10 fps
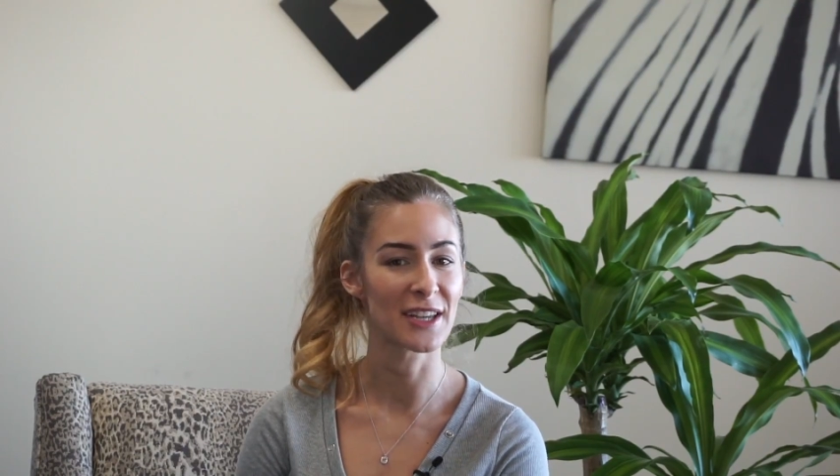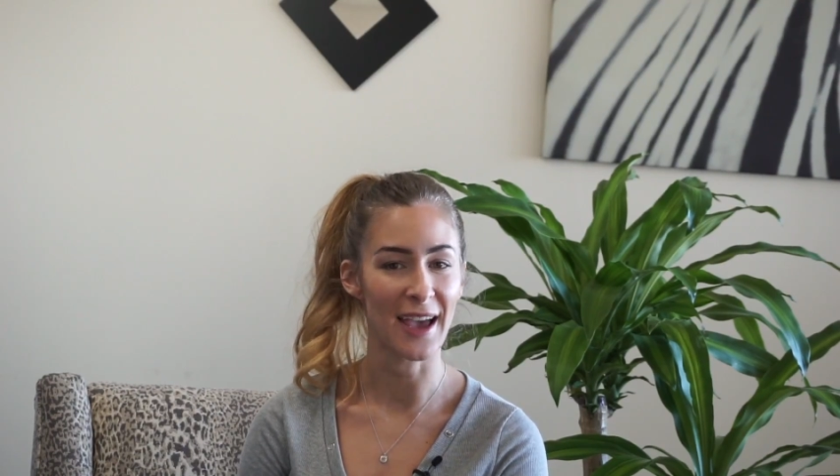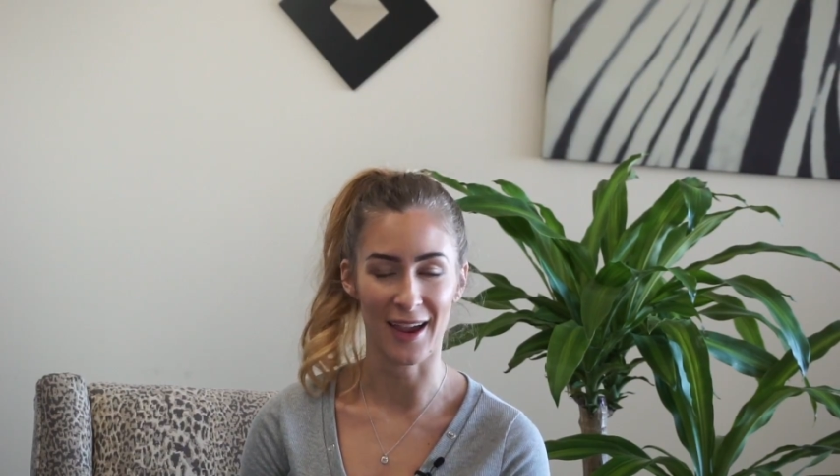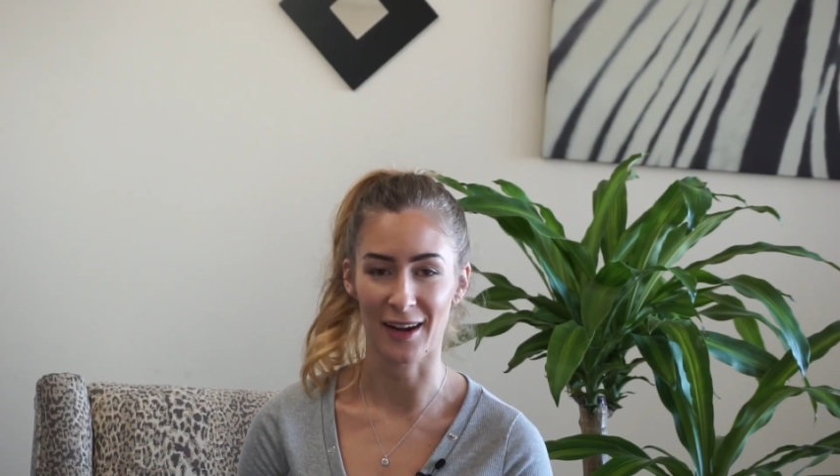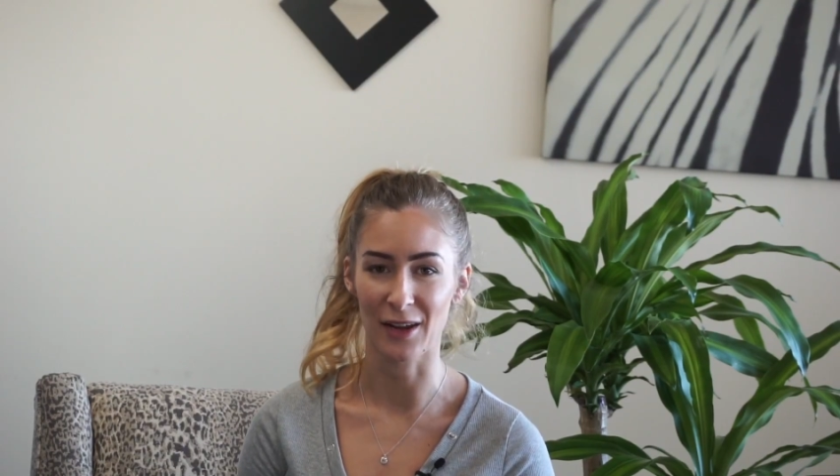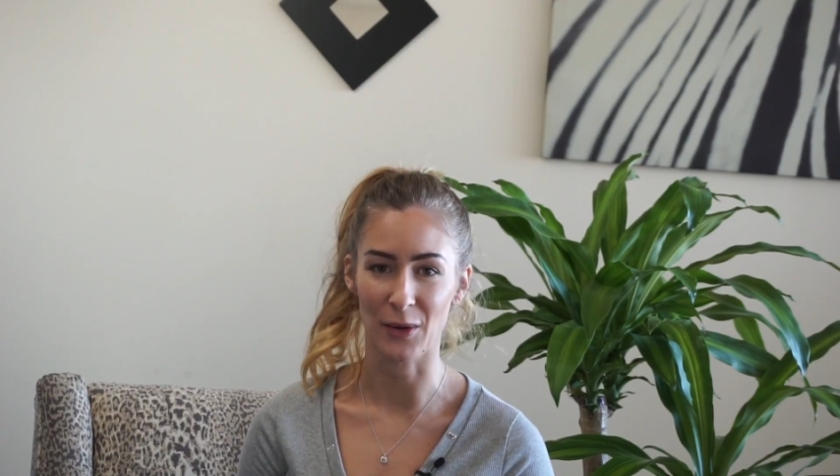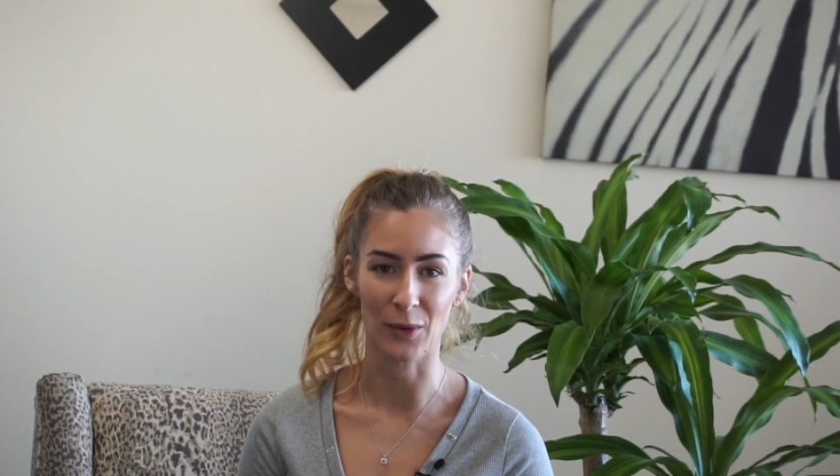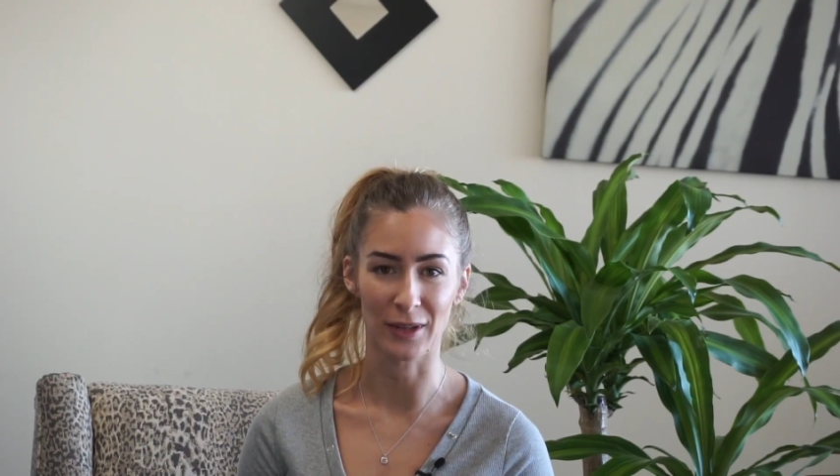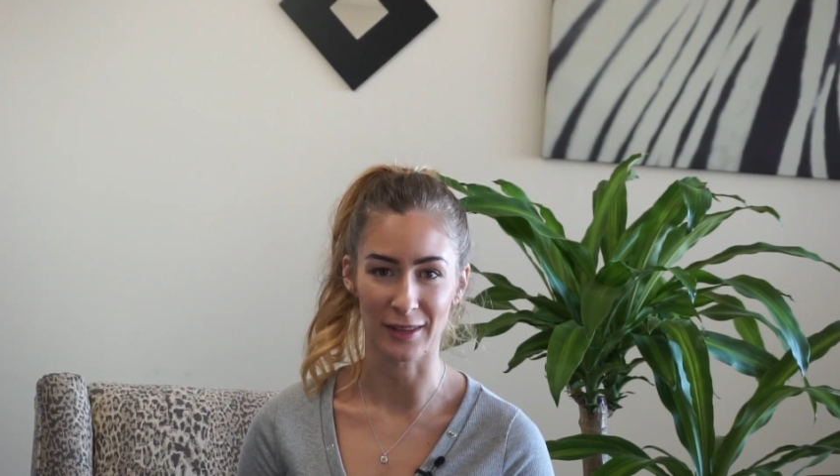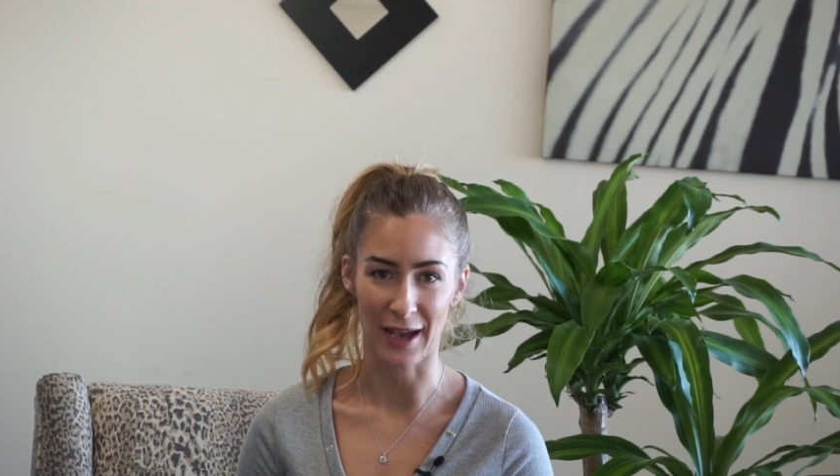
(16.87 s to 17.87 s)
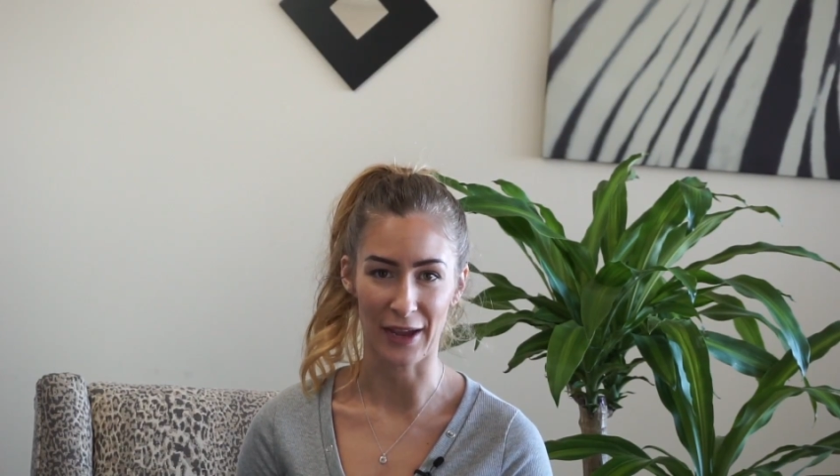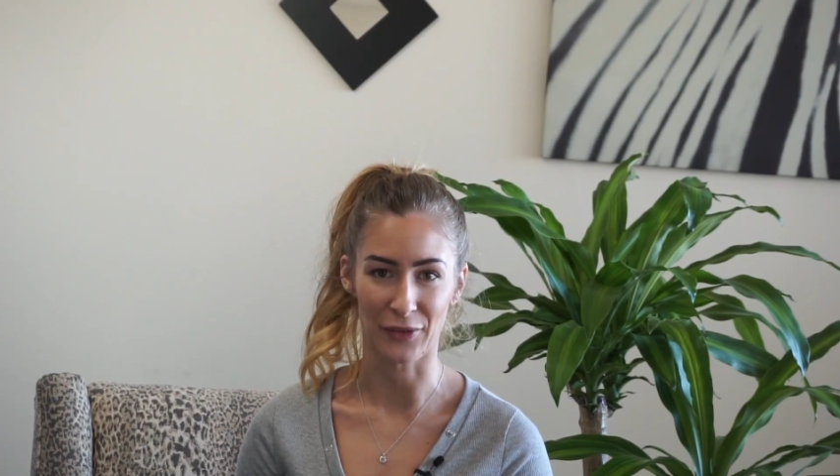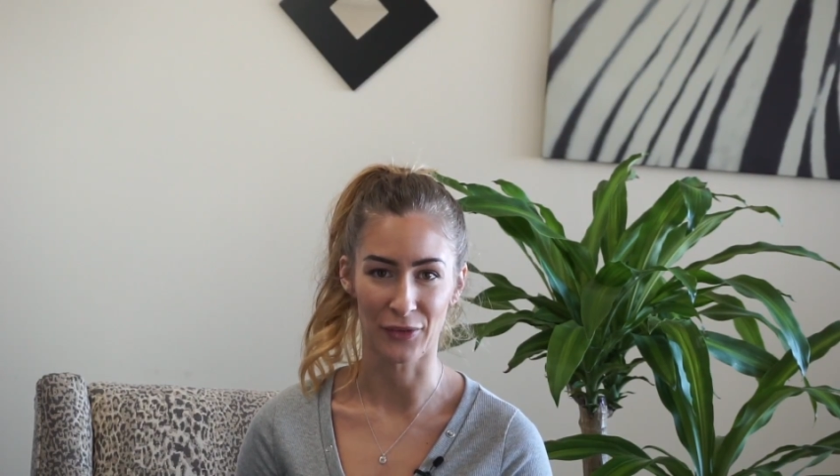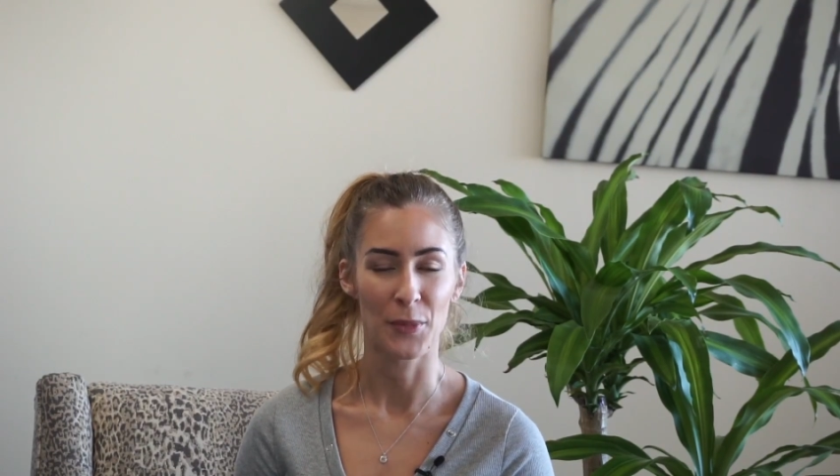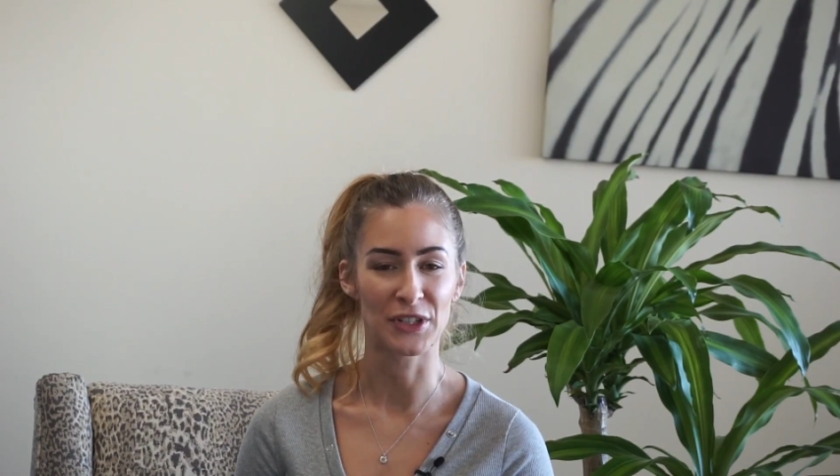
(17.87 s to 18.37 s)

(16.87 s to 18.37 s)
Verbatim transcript: any goal in life,